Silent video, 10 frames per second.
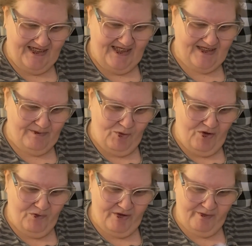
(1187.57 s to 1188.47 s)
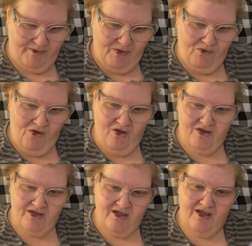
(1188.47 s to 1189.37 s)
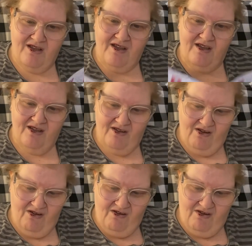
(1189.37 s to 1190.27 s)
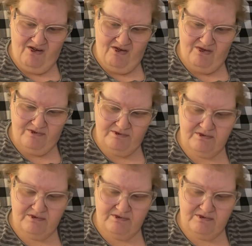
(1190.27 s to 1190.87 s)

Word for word: Got some artwork from my wall. Aww.